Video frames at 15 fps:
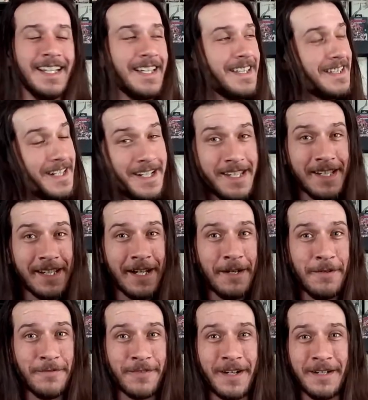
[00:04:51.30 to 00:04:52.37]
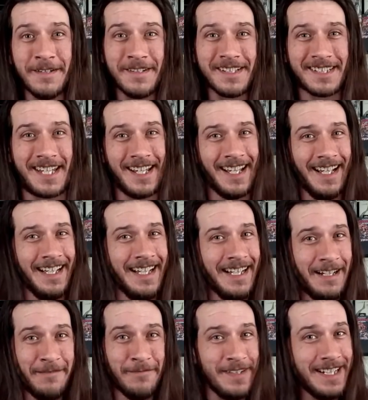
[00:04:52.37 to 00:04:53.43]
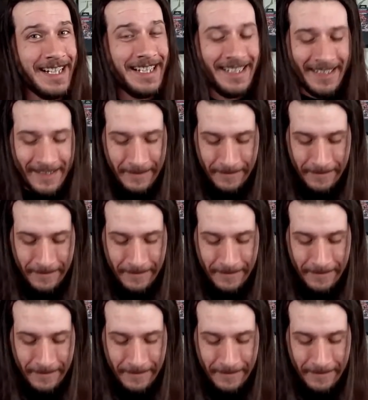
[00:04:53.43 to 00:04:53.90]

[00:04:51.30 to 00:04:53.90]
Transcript: There you go, folks. I mean...